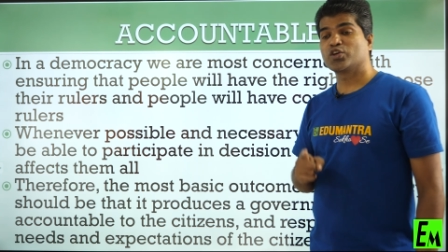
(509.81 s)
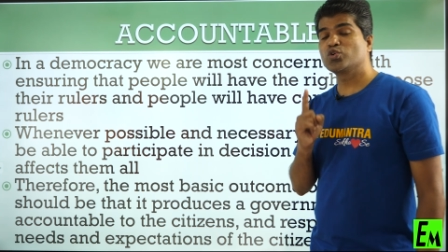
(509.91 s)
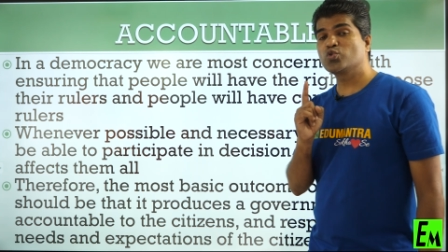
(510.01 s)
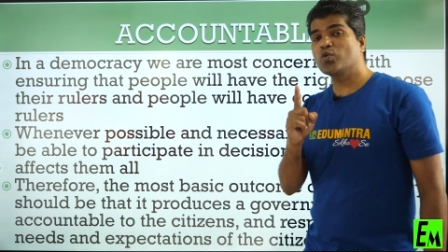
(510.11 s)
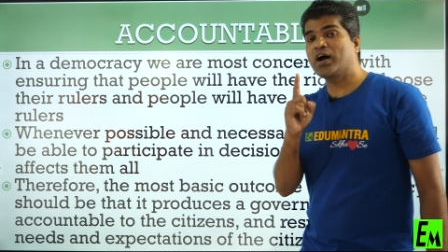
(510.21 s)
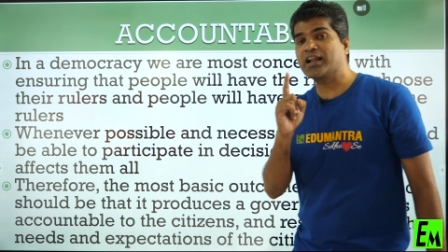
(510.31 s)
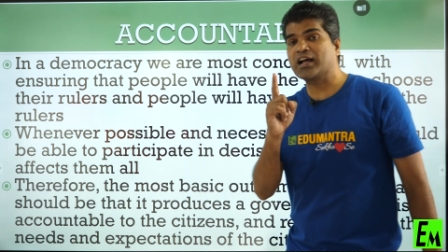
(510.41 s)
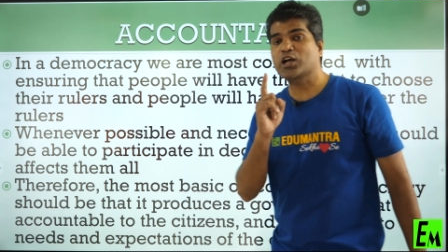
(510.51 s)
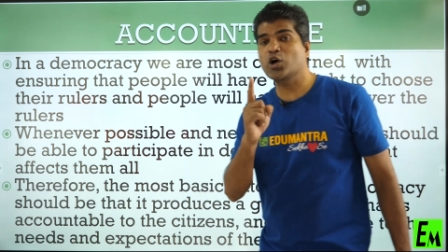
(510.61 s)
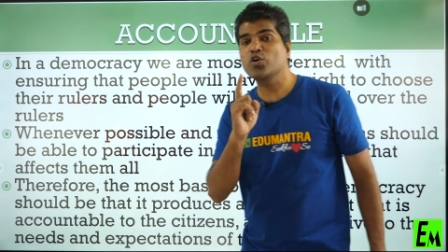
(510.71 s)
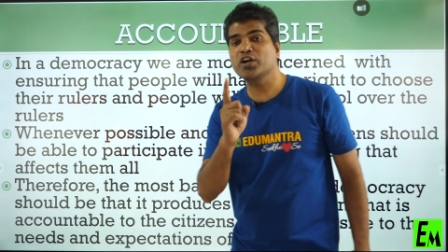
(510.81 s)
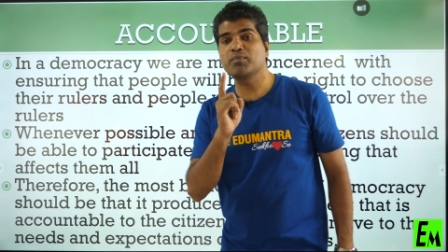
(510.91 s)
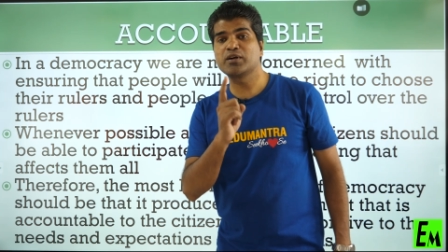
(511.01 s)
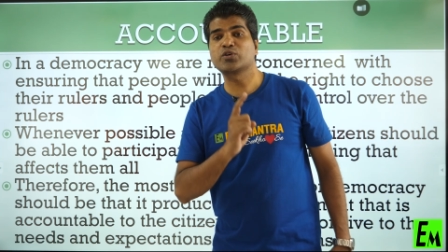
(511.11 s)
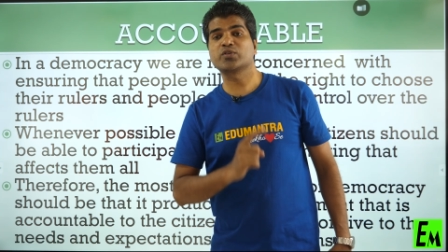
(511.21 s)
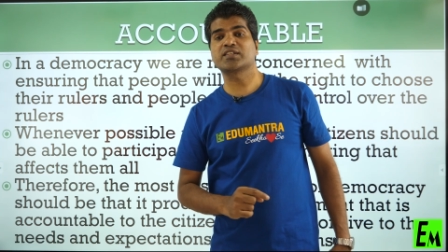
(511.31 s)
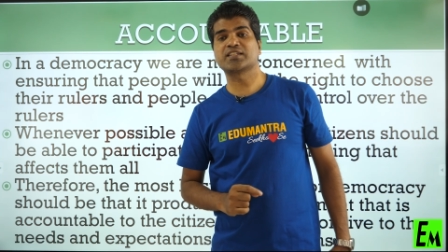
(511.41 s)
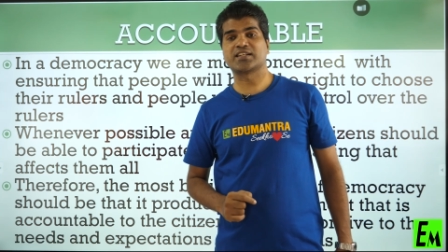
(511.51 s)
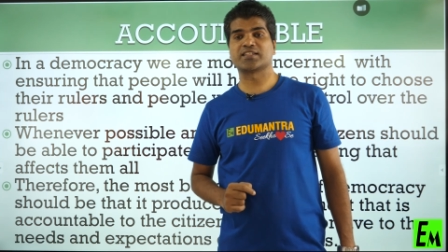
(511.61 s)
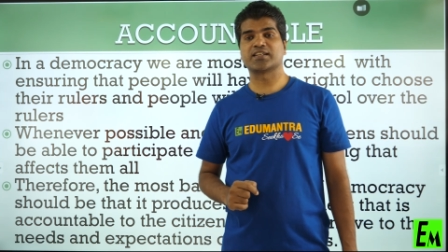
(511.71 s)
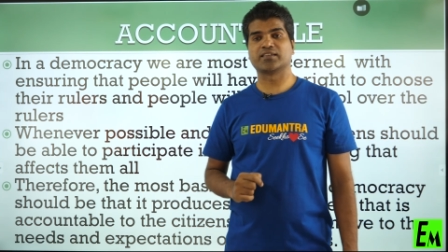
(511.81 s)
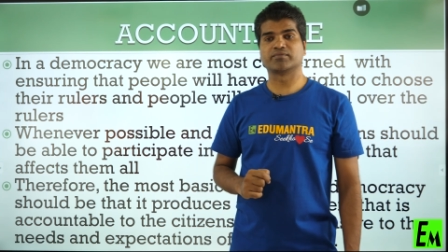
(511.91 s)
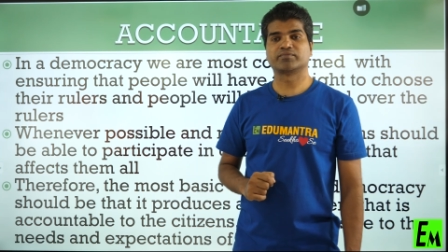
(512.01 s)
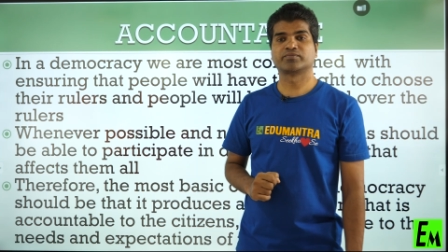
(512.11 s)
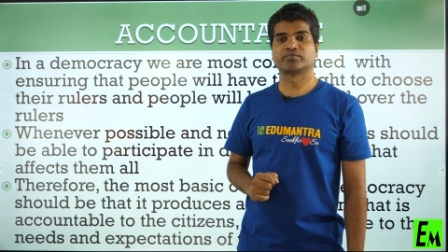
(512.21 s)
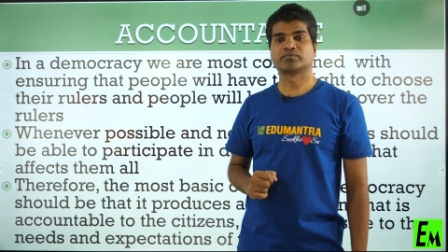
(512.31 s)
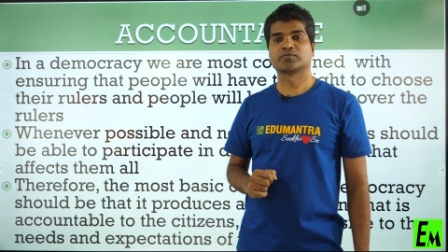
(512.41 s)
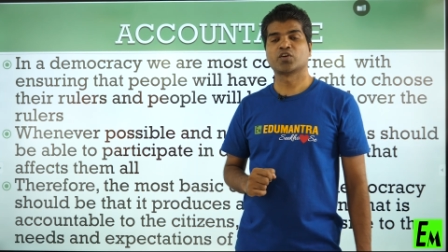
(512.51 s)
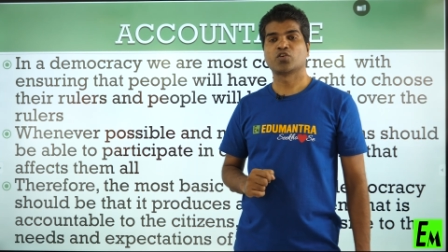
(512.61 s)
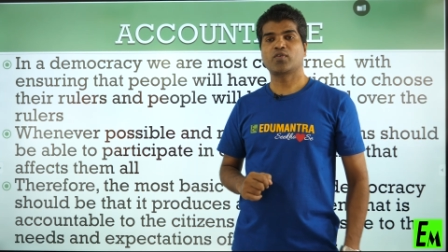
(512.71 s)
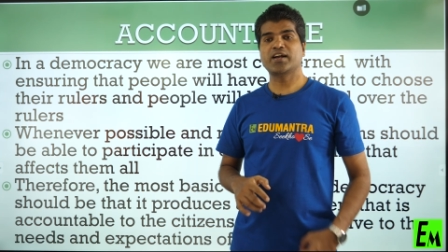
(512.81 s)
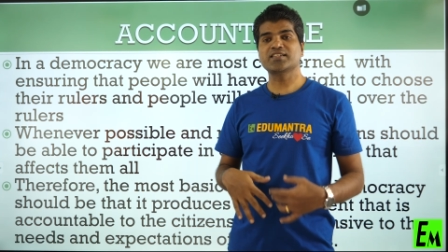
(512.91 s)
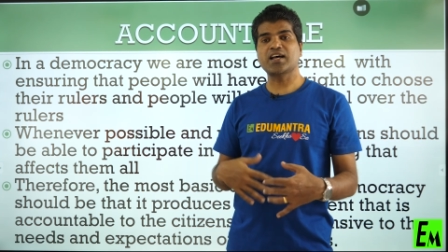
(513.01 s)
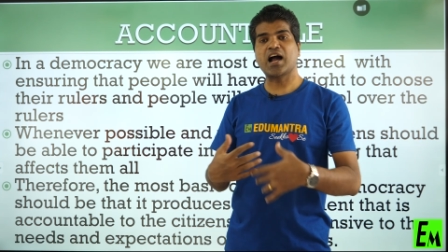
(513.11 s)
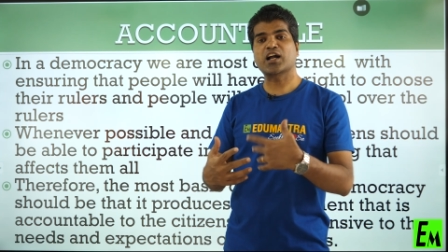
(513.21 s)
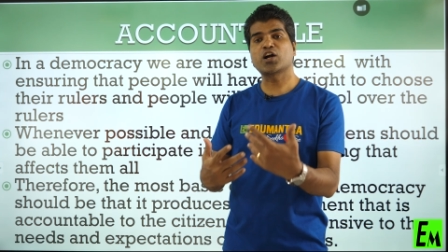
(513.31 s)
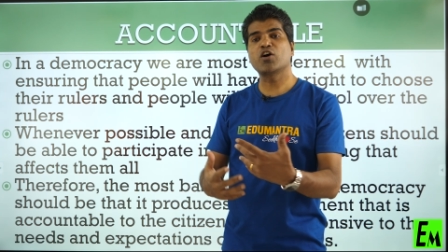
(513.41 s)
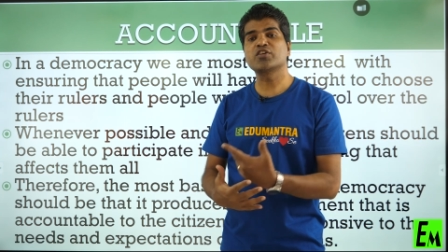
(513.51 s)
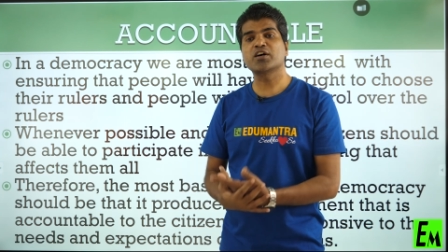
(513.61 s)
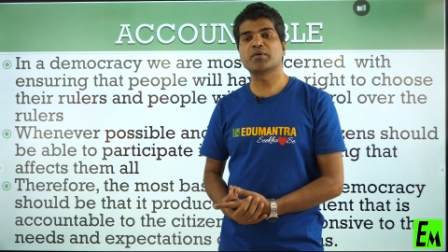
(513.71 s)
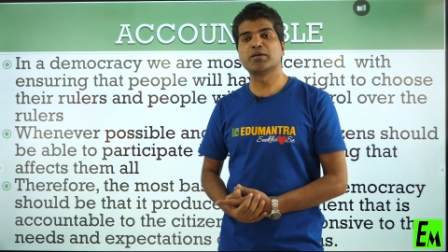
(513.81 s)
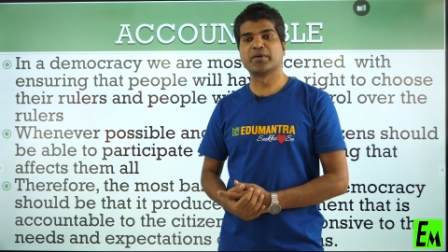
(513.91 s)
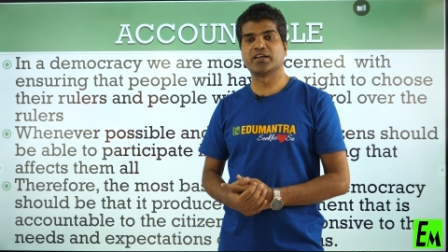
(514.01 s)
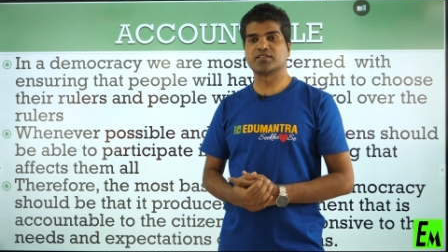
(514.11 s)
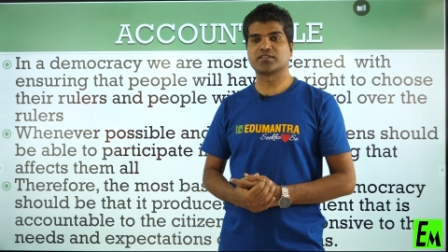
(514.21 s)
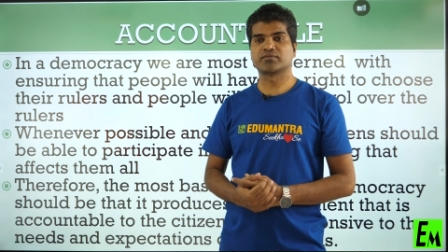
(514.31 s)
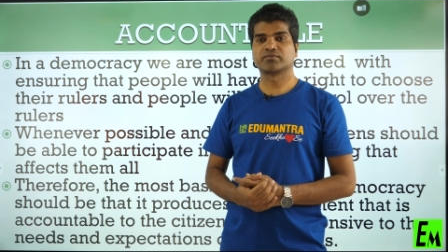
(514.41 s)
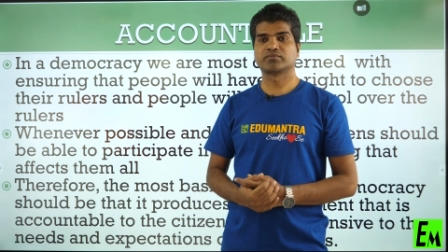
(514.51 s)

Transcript: You are accountable to the citizen. What is accountable means?